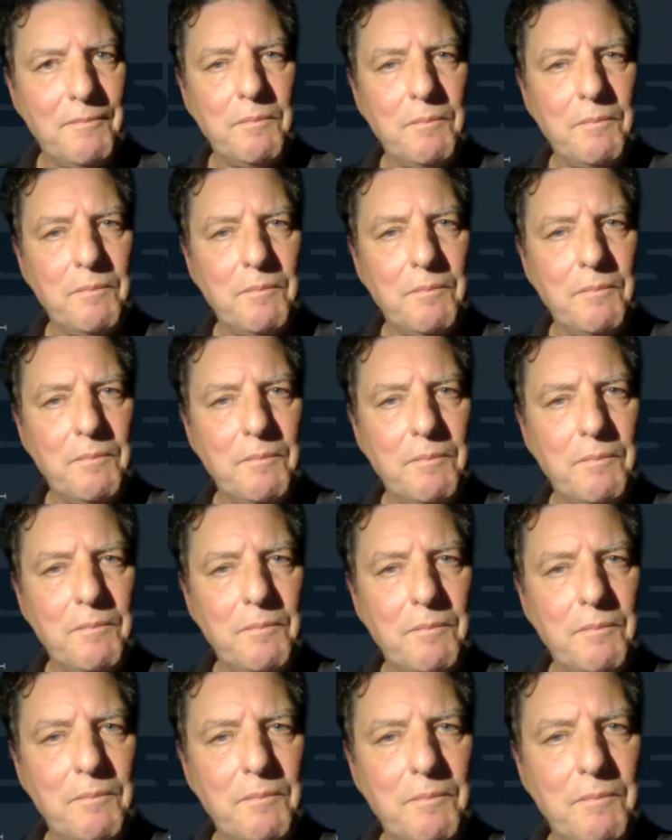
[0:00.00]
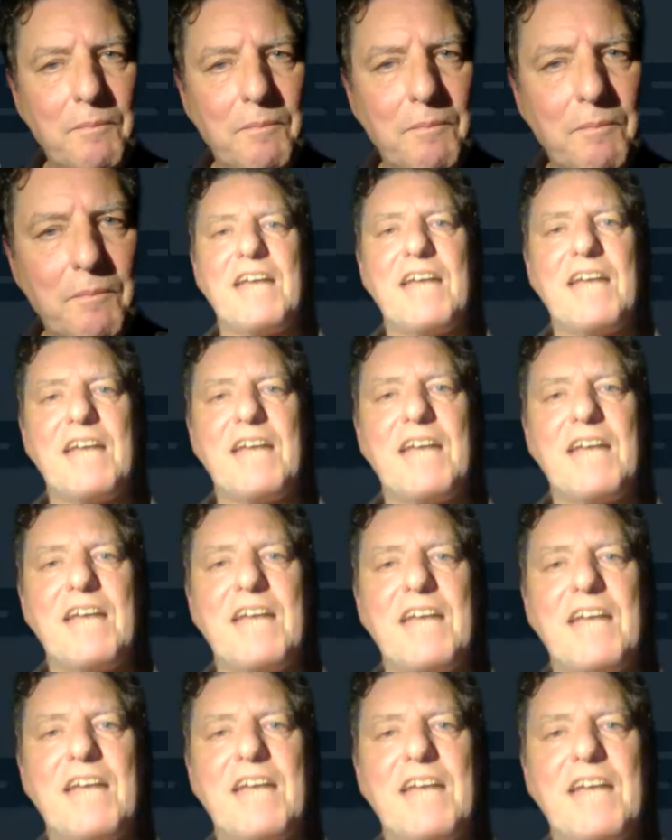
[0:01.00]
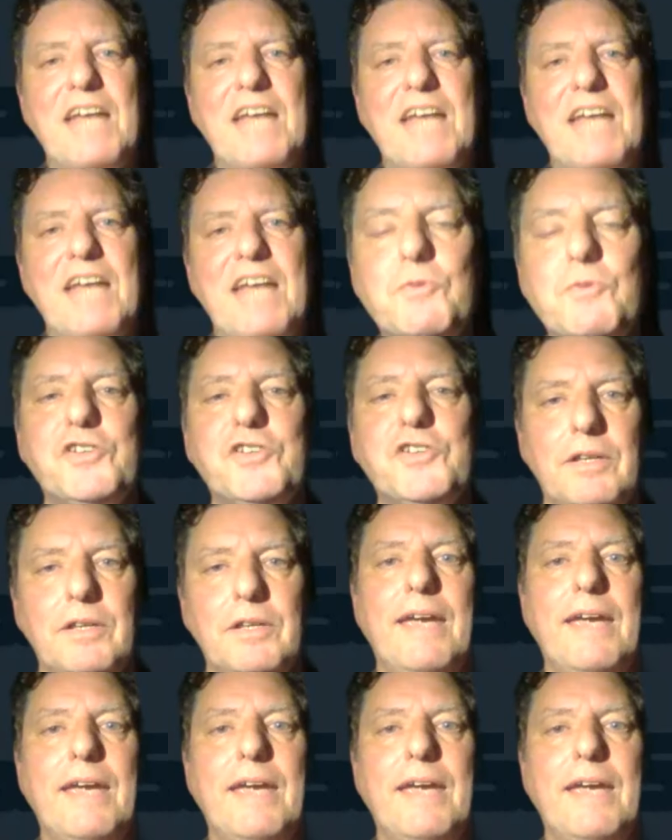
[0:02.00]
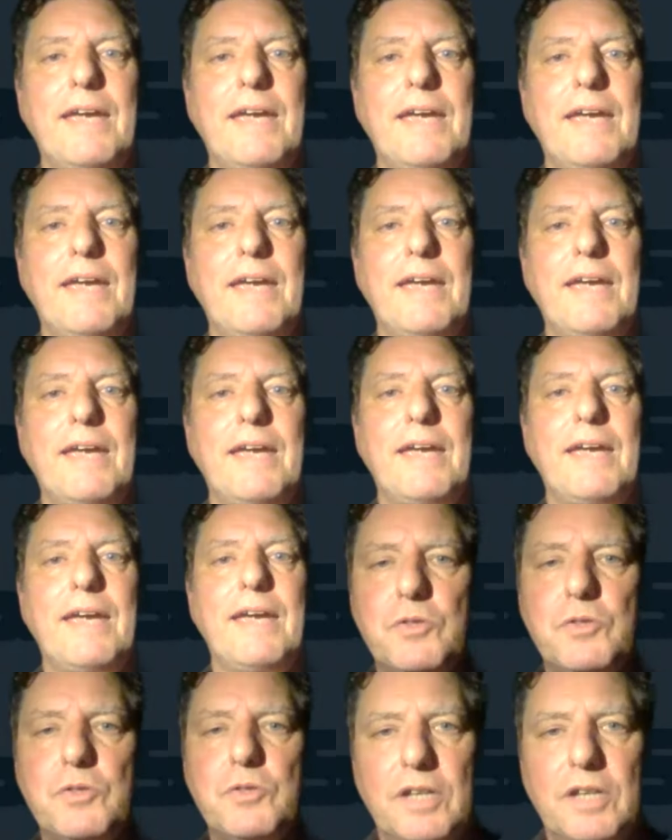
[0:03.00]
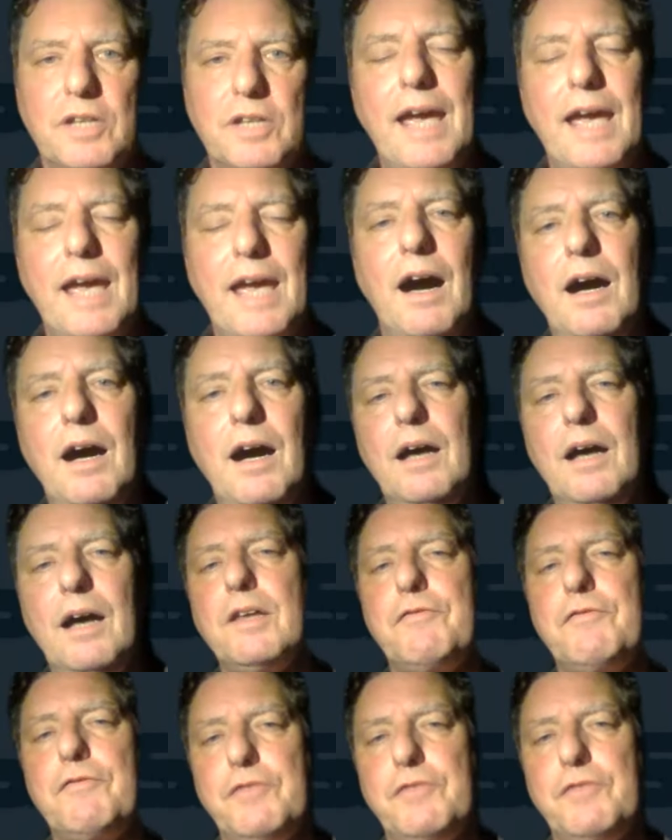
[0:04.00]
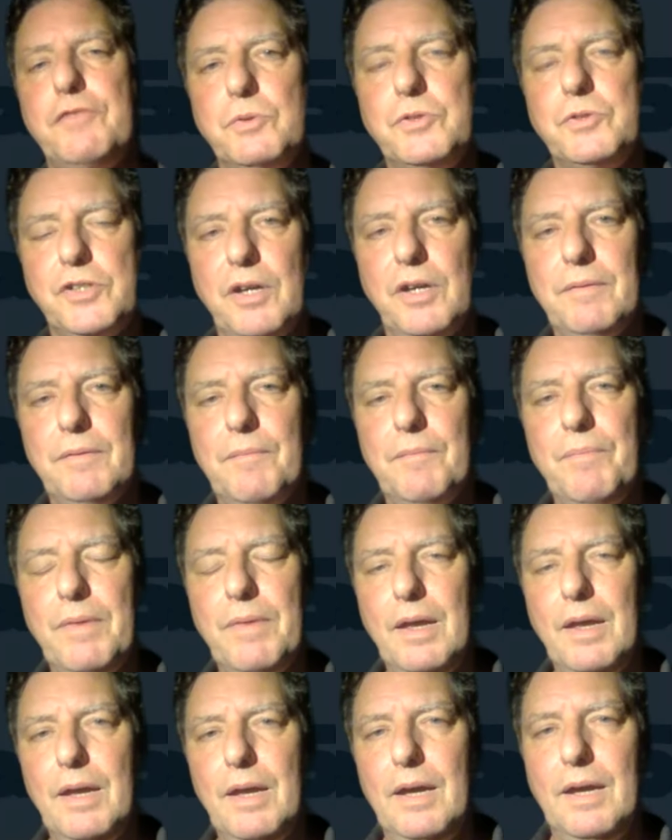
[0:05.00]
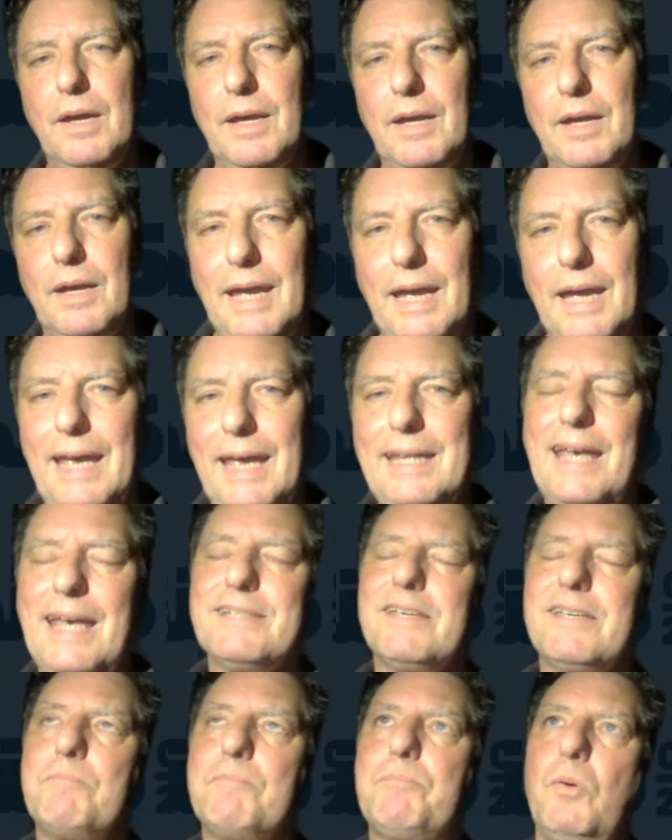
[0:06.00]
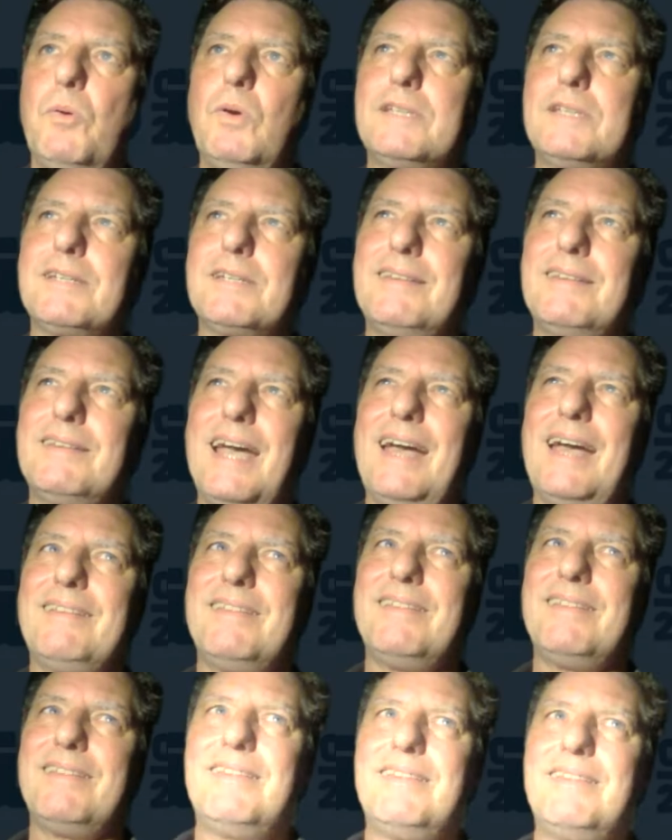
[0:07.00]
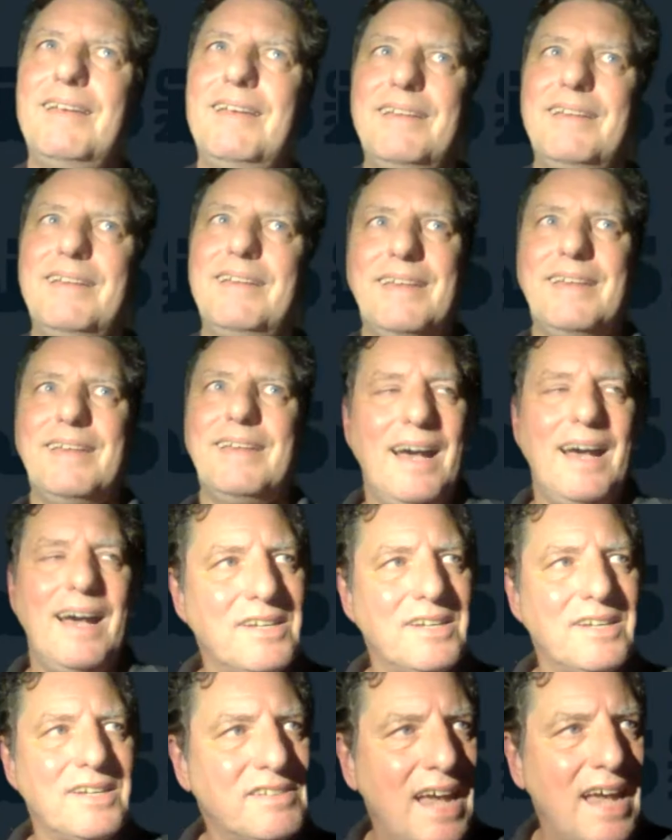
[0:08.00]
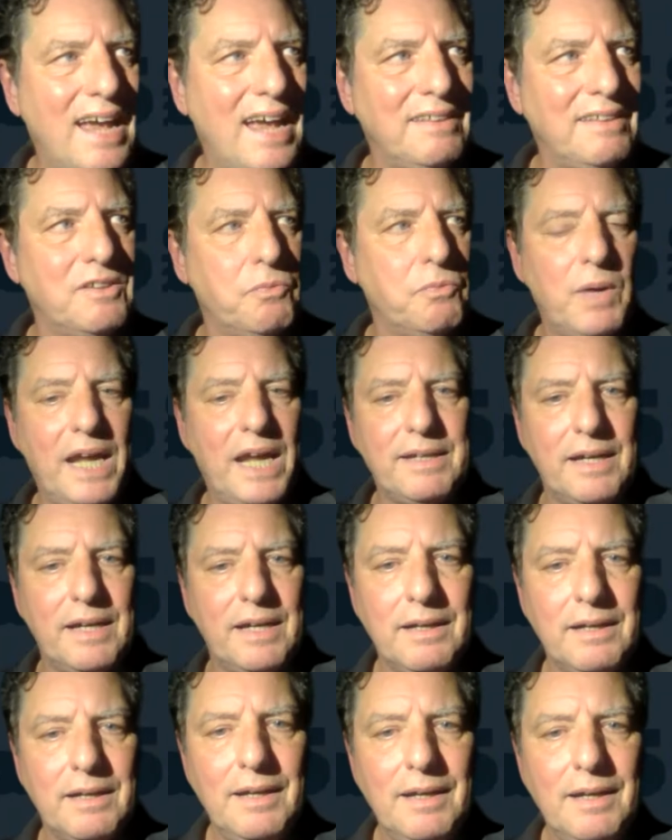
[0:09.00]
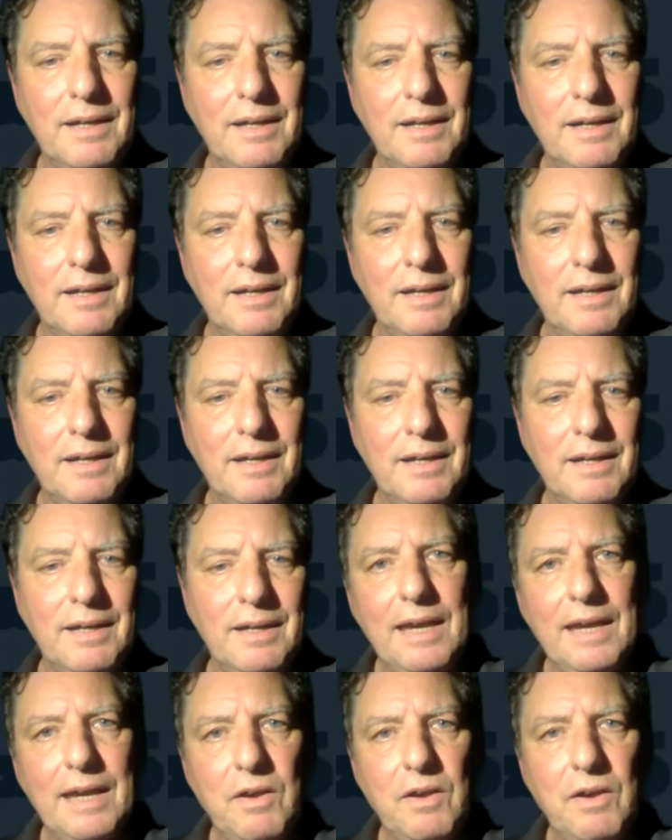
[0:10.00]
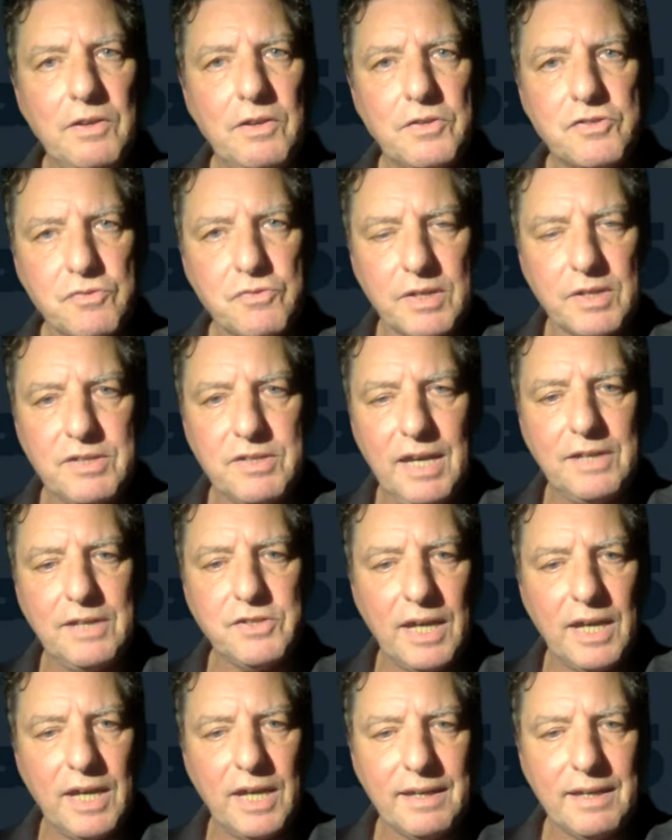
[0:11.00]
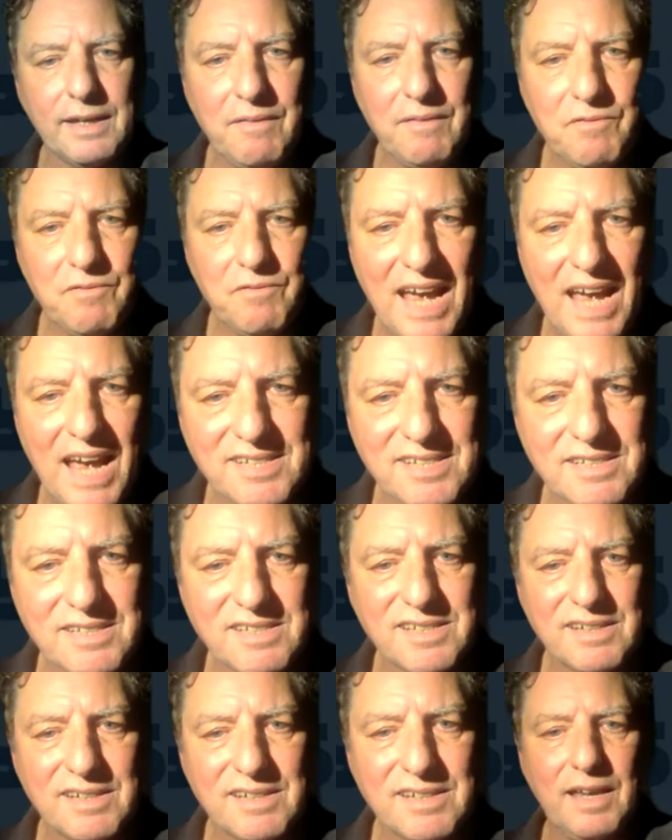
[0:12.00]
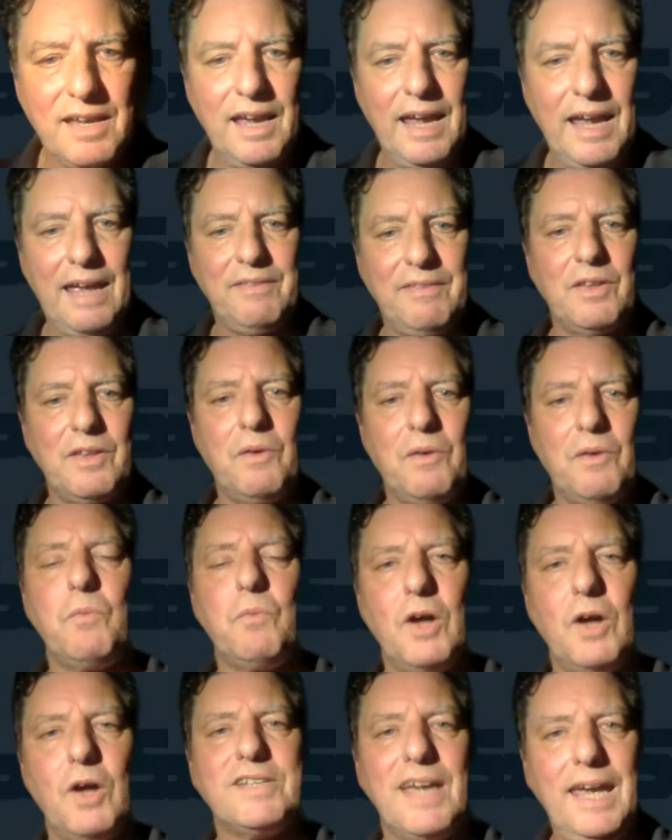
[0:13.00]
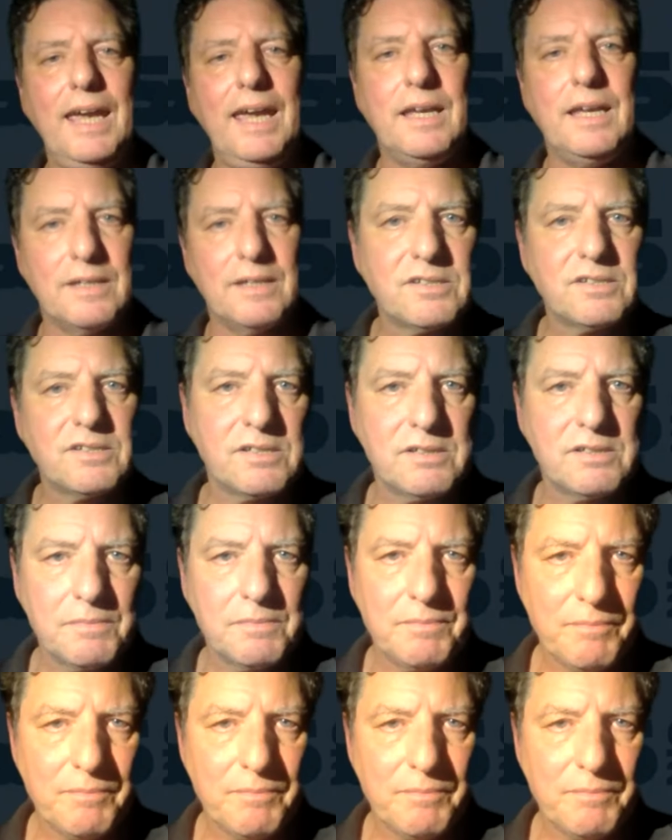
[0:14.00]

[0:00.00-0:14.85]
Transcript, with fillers: because ventures live in the future, they create the future, they are the future. It is important that they understand whether the strategic invests in what is,